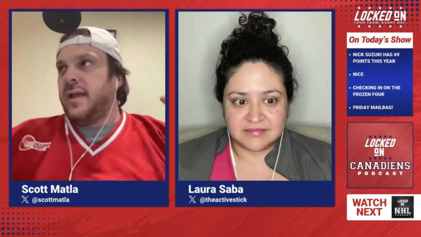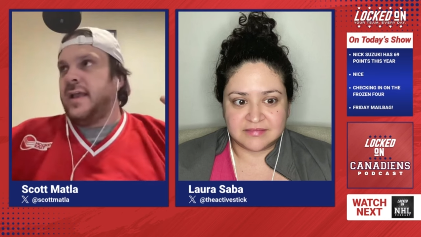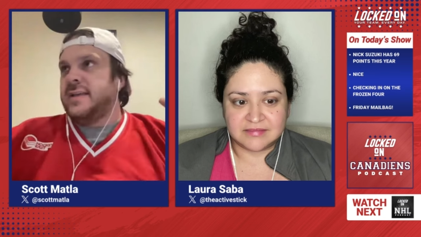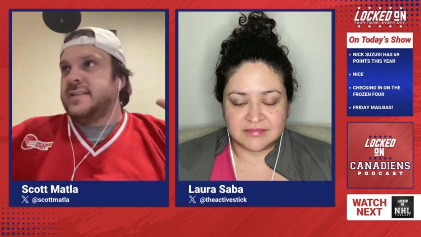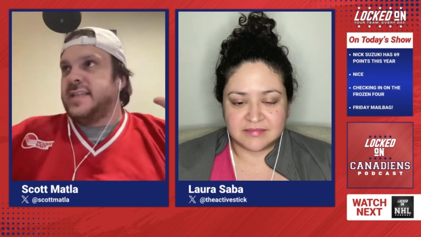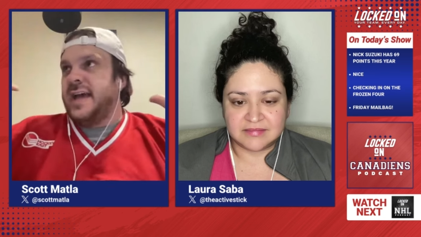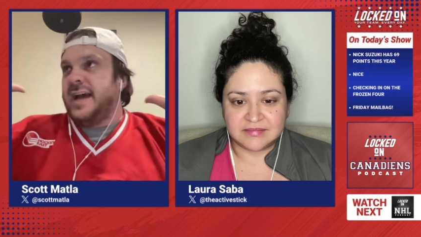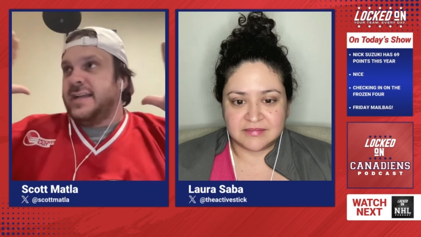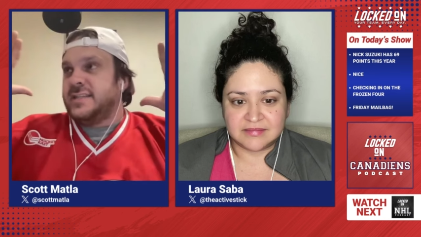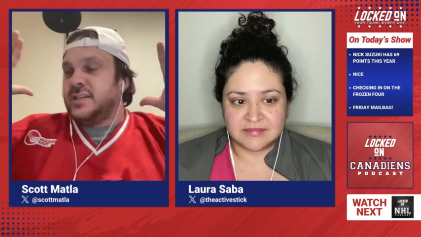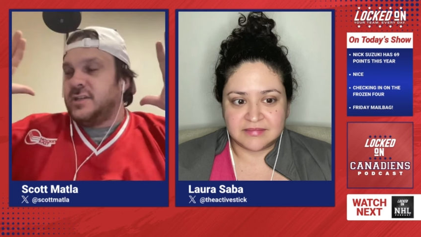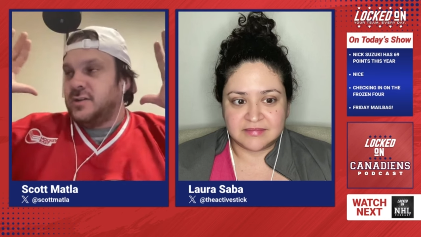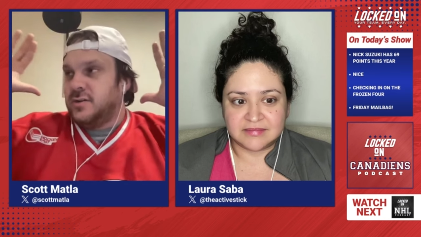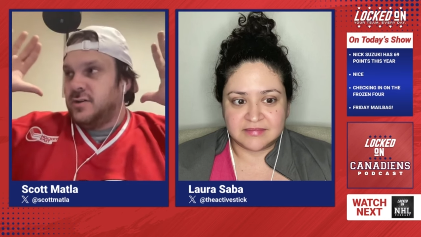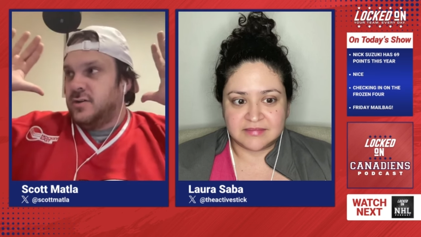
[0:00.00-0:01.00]
Speaker 1: is that
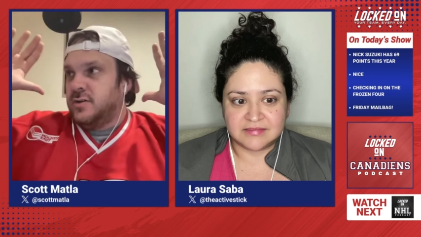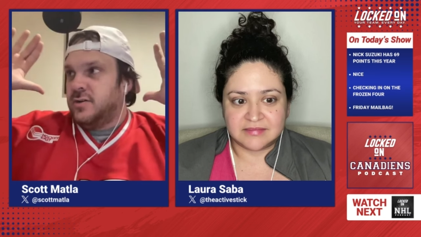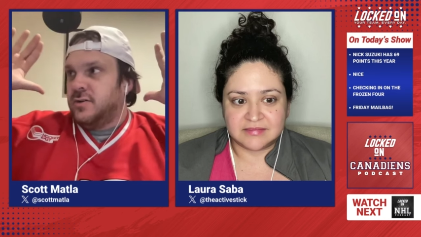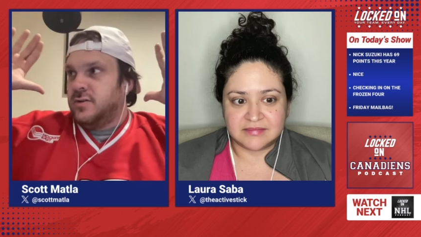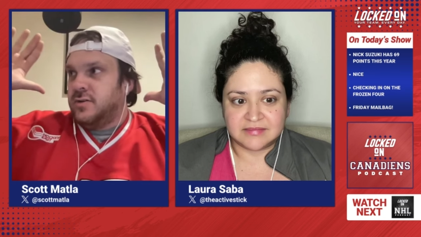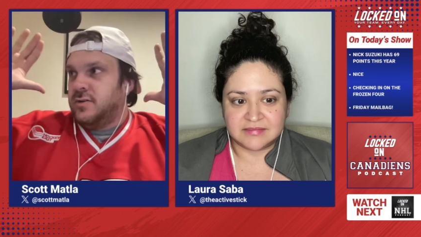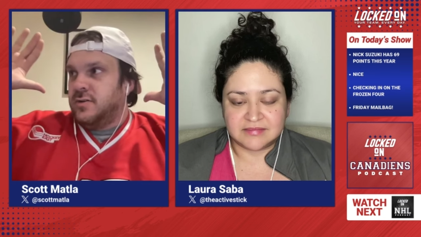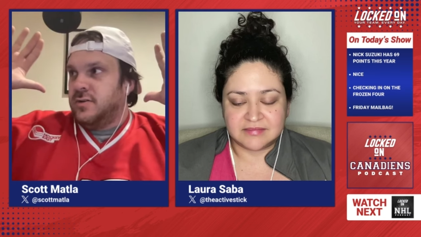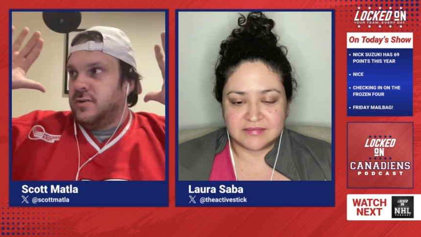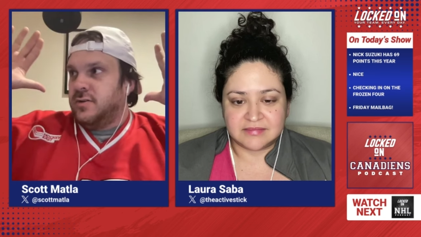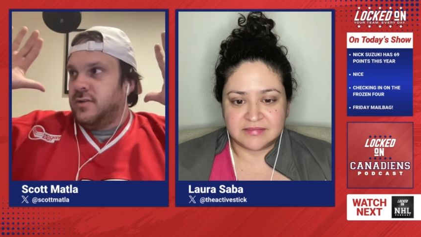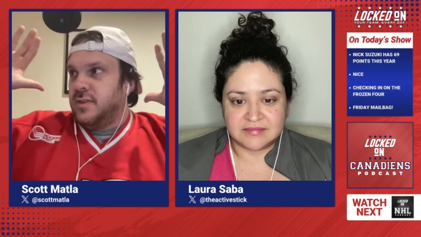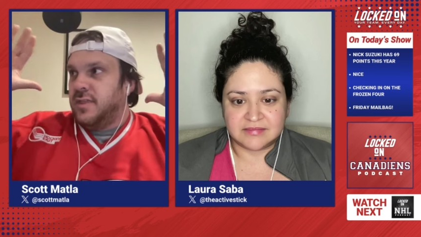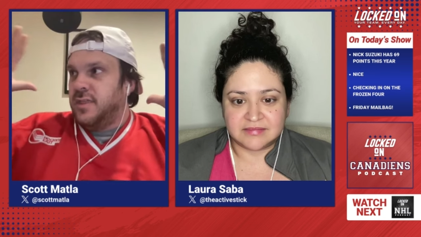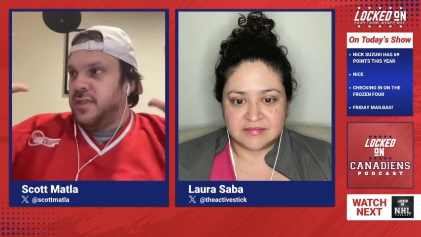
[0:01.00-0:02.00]

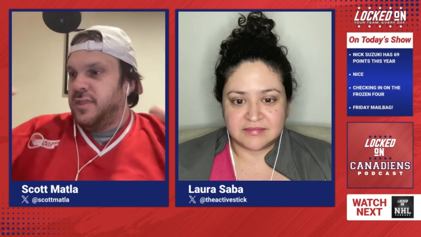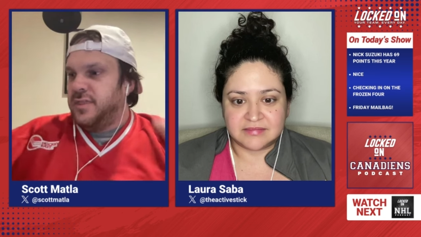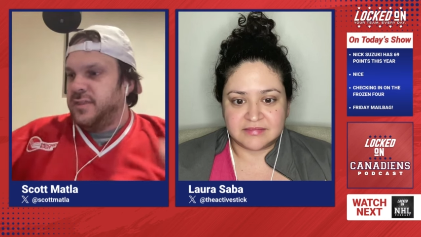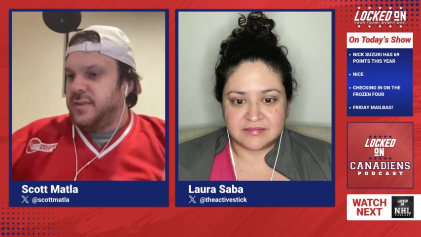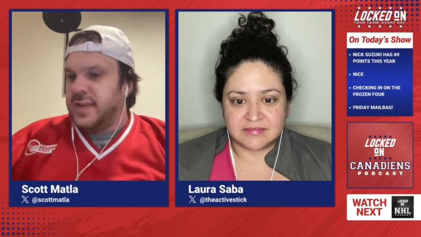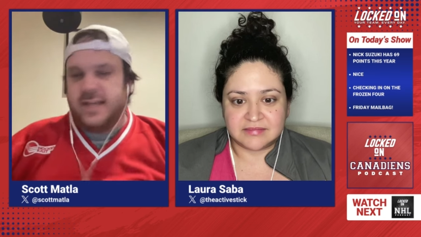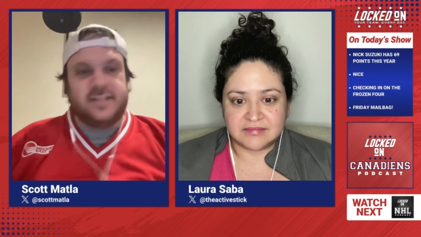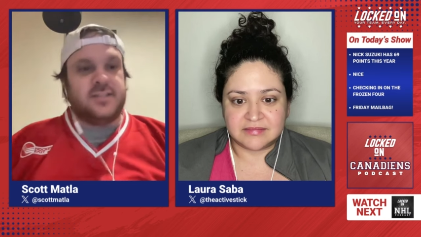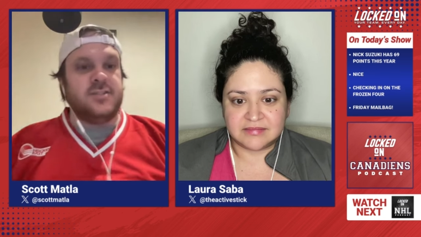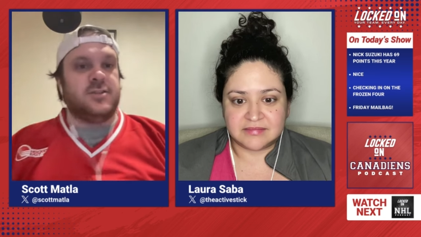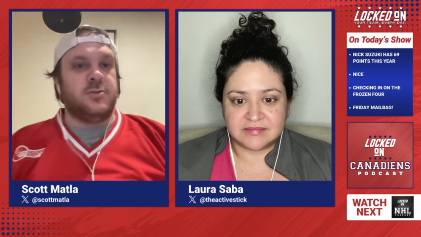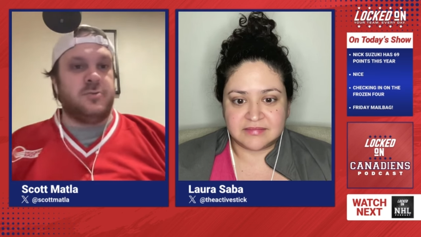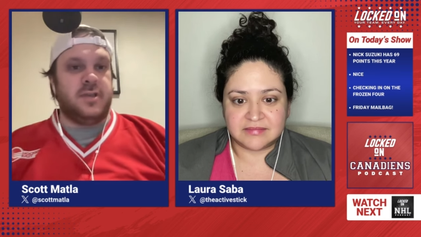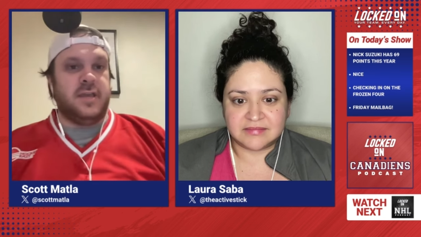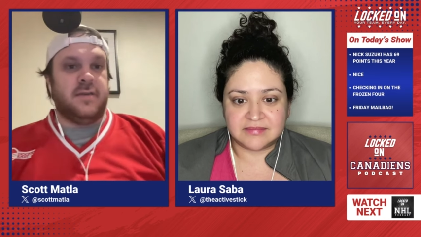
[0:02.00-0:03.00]
Nick
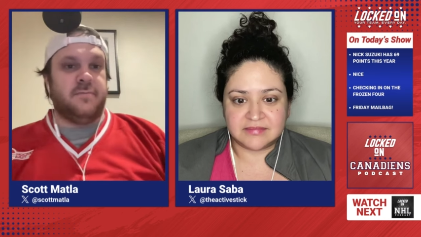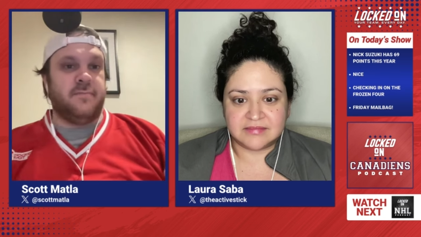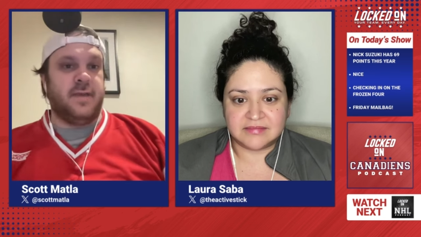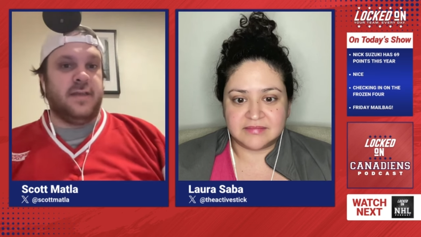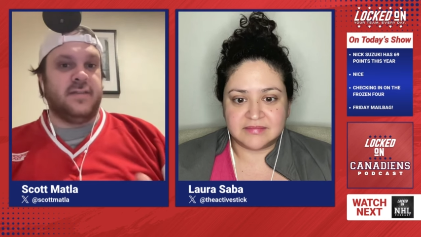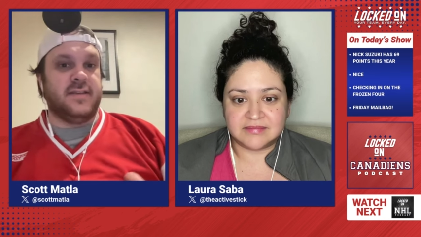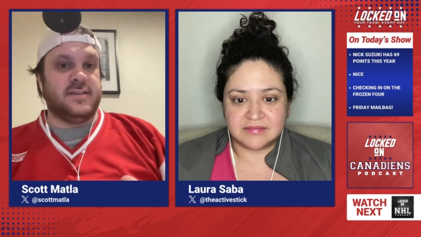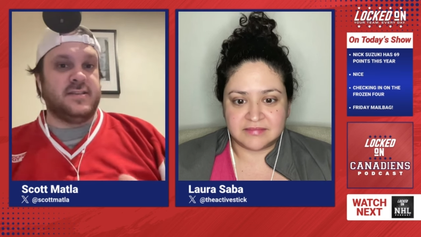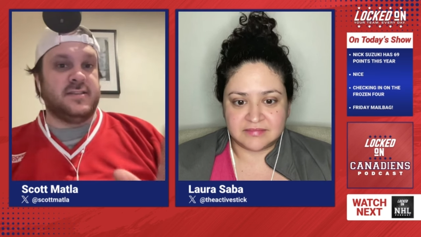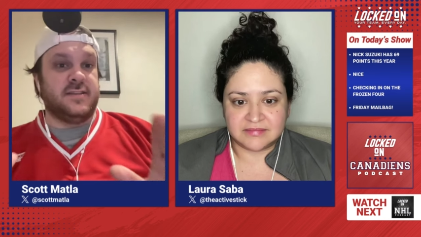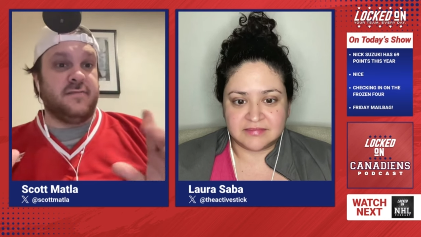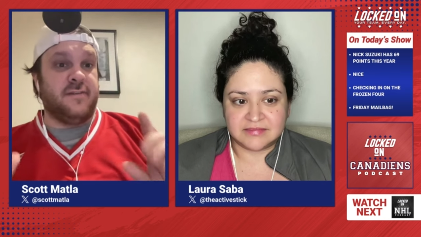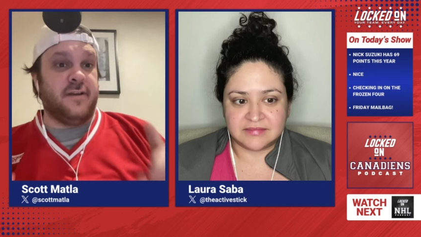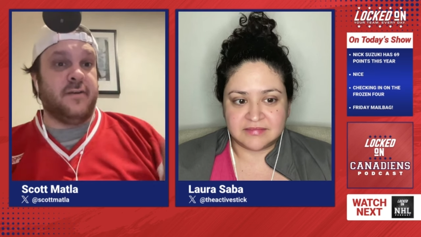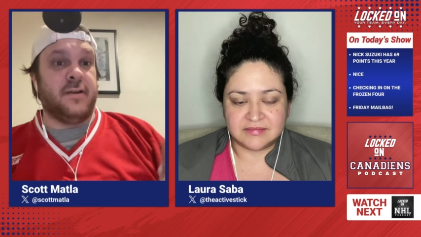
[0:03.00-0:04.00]
Suzuki, and this is a
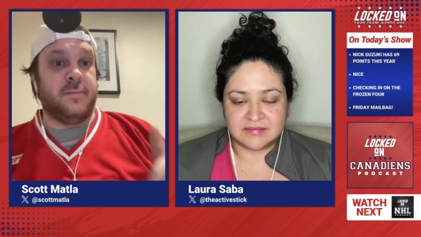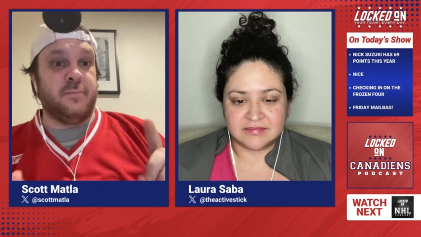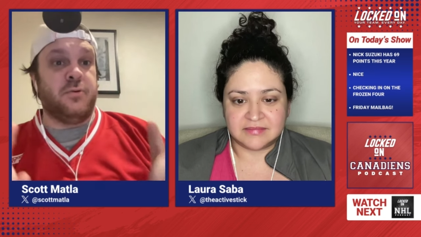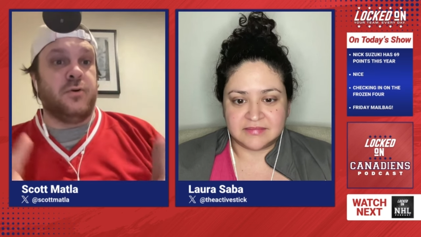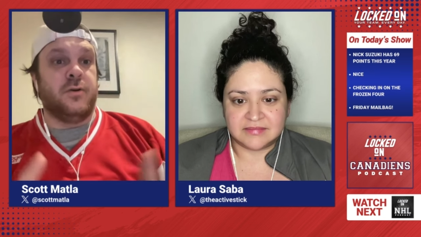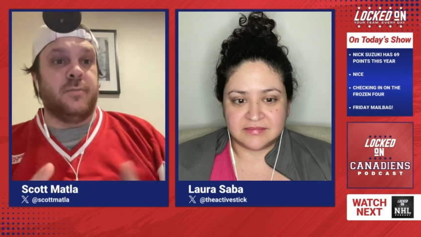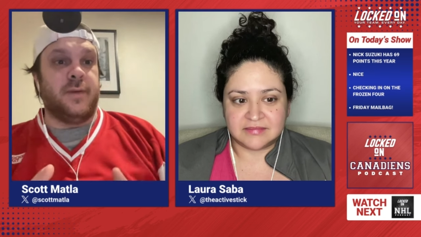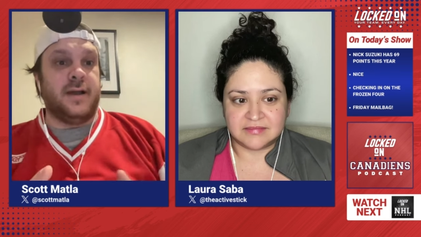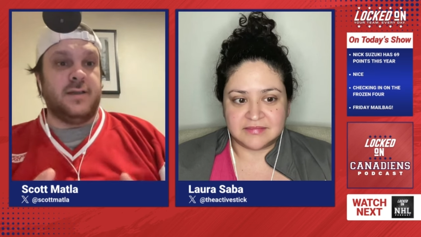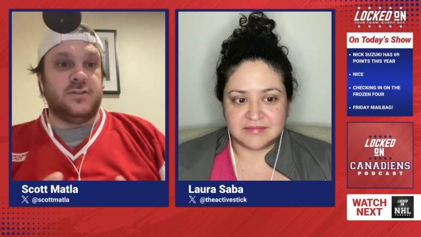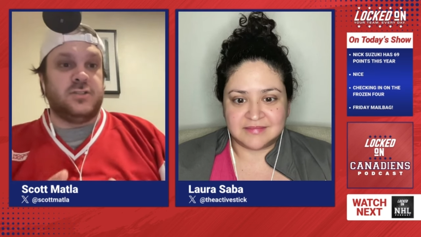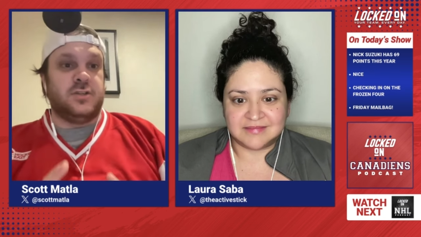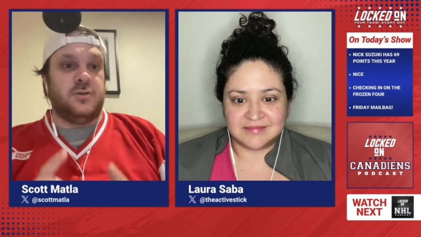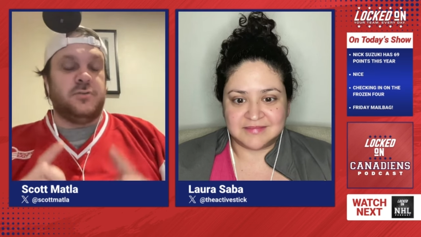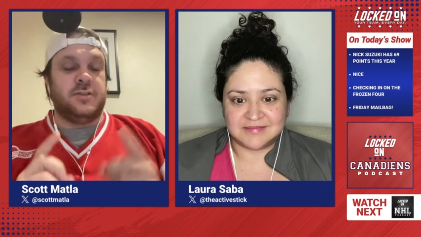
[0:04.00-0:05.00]
very important
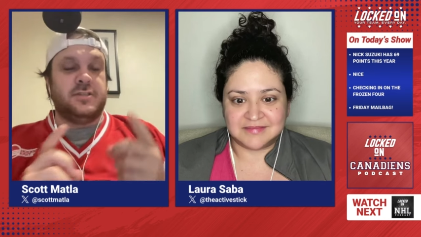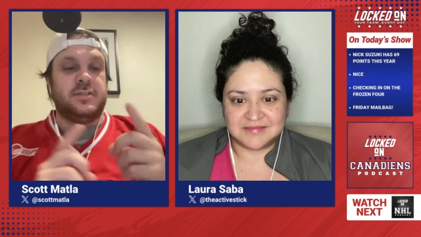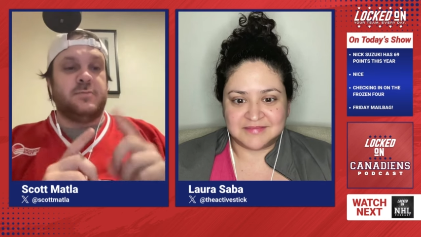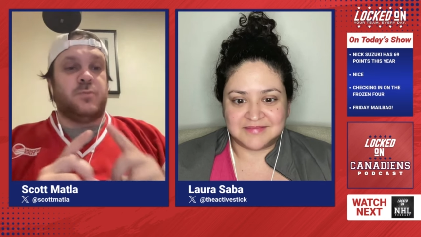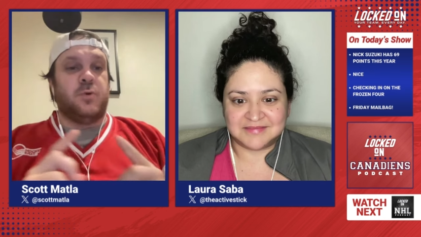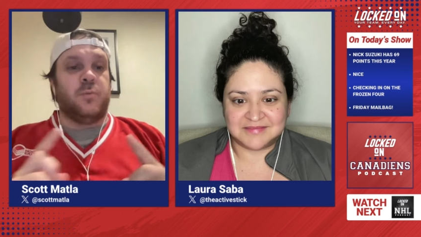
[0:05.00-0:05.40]
milestone. This is more